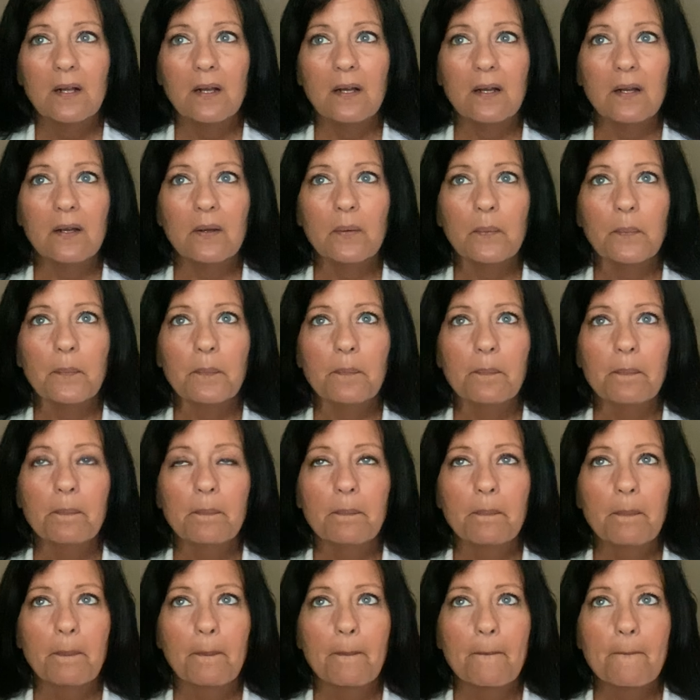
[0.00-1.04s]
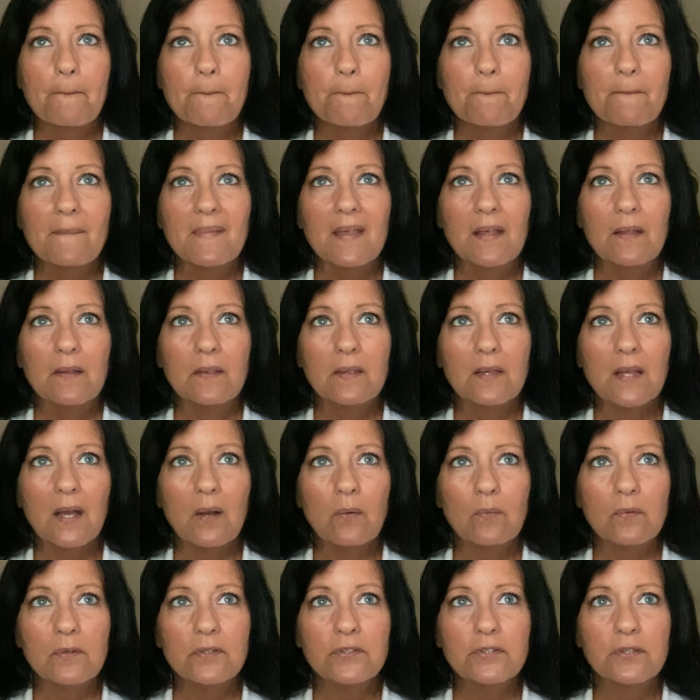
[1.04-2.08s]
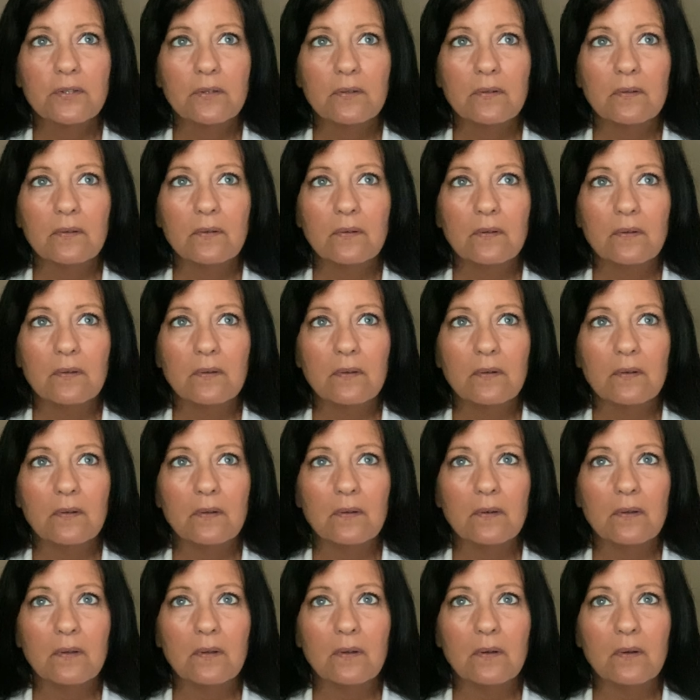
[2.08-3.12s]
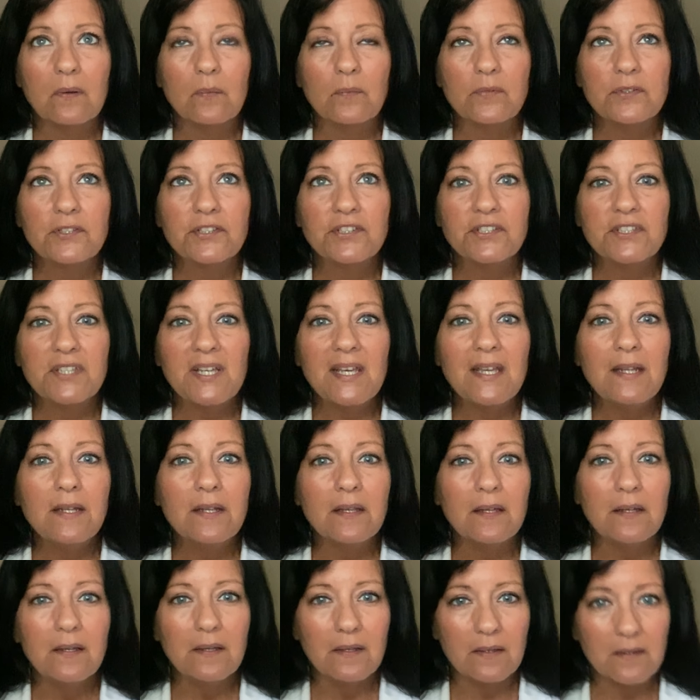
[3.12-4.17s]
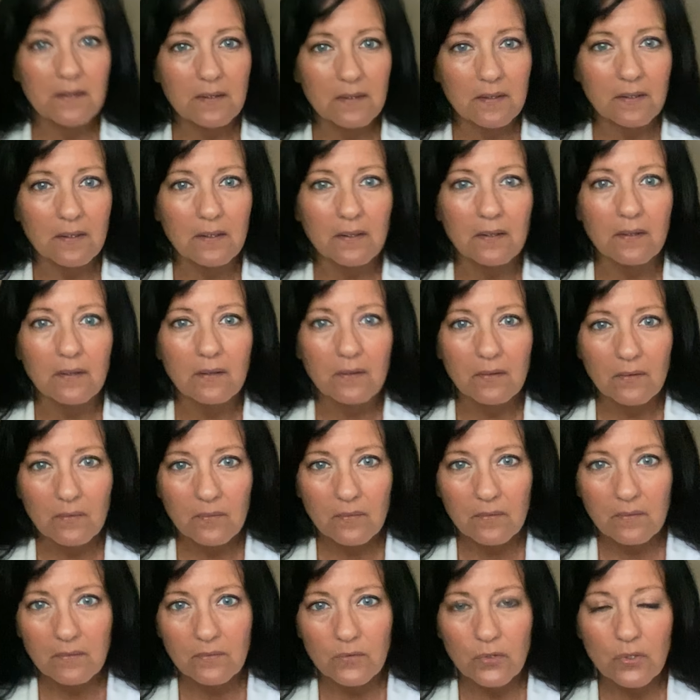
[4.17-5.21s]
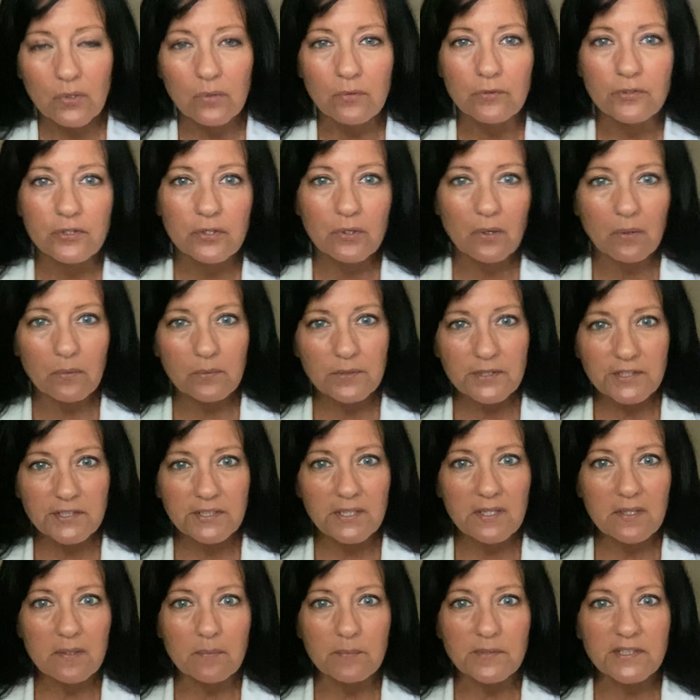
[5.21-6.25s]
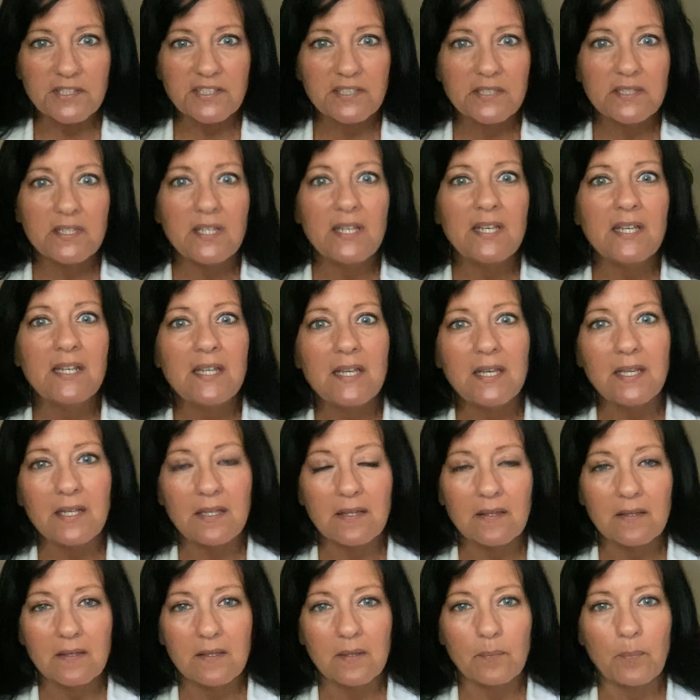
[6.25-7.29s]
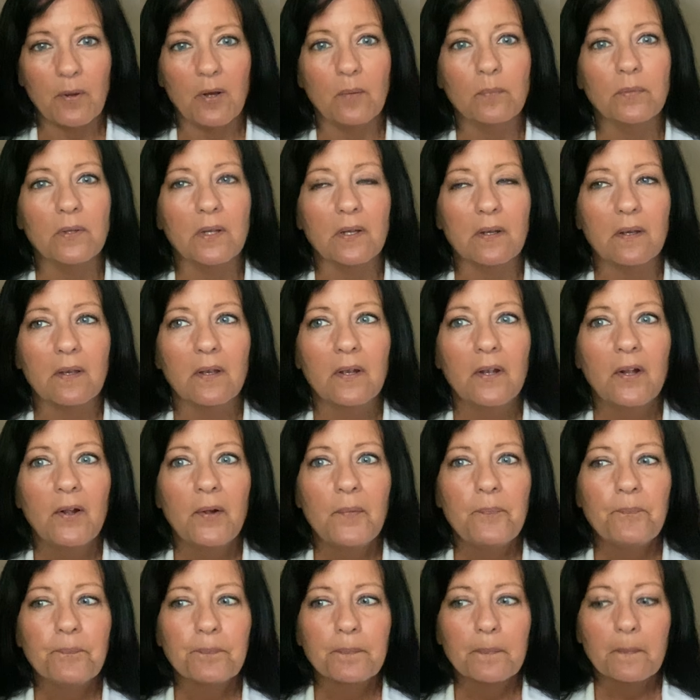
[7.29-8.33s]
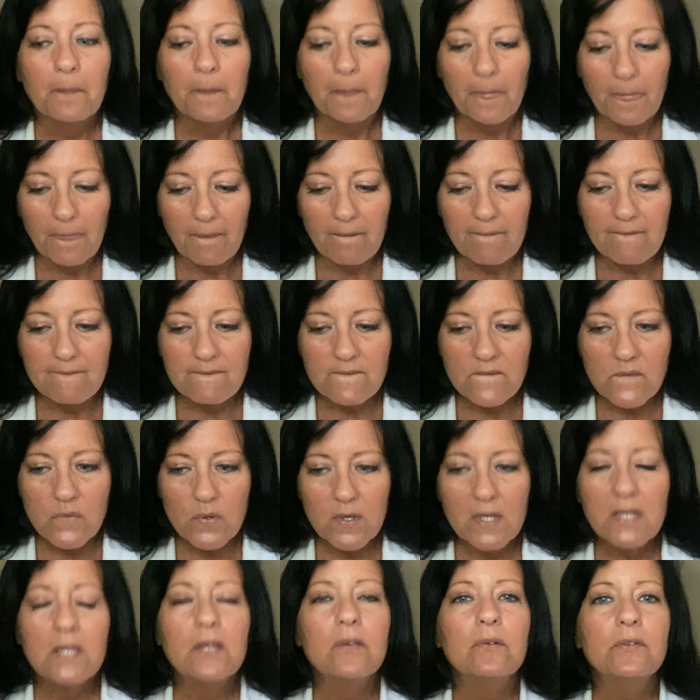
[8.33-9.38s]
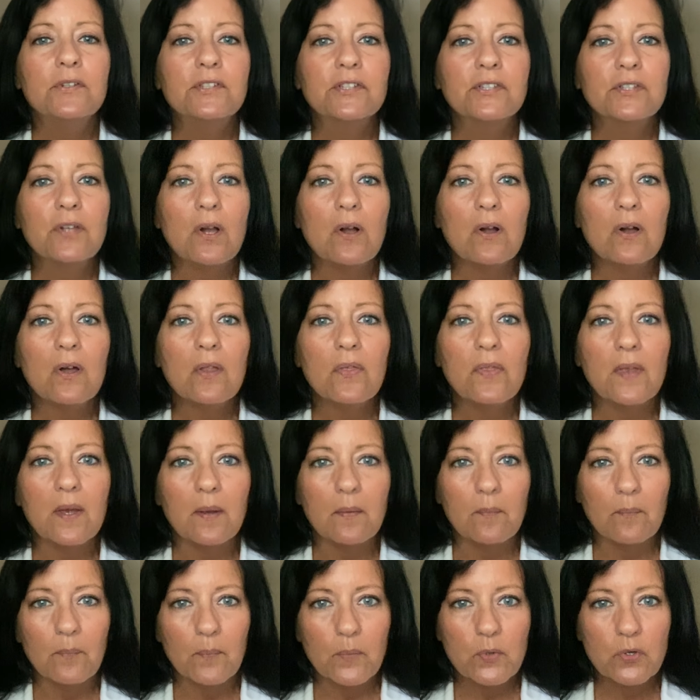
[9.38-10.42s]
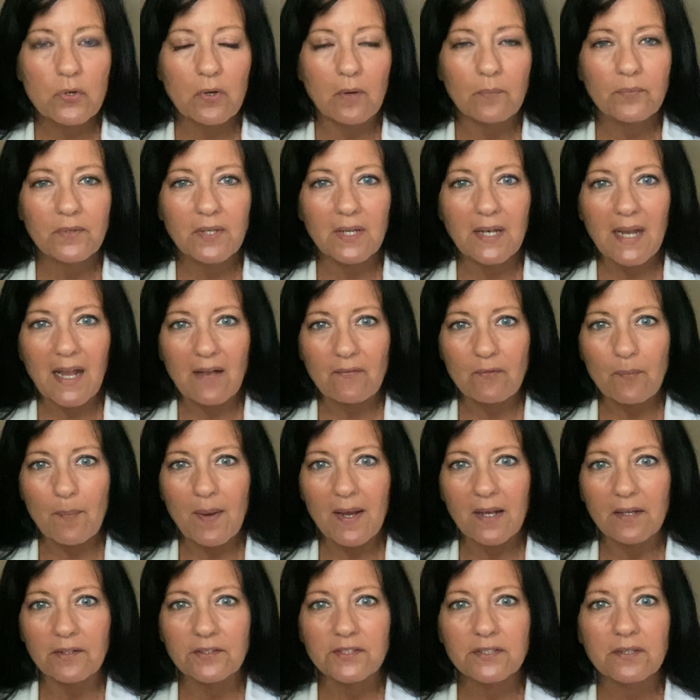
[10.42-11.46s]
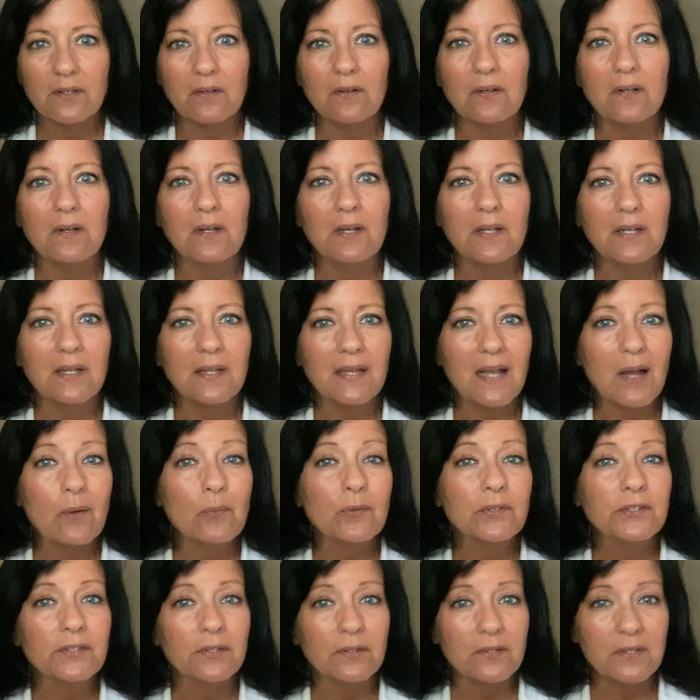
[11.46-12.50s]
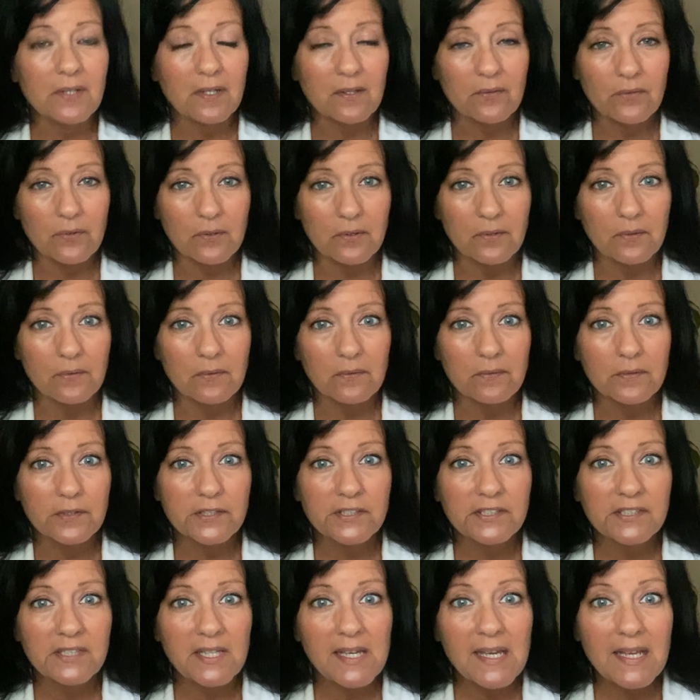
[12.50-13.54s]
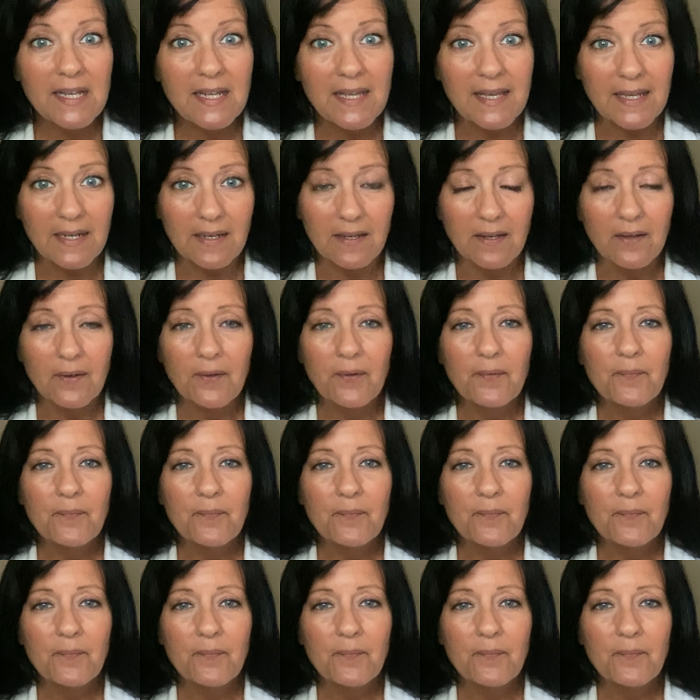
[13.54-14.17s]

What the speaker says: That was seeded in the news. You always see them seeding the public. When you saw that Trump didn't have a mask on, and that was another seeding,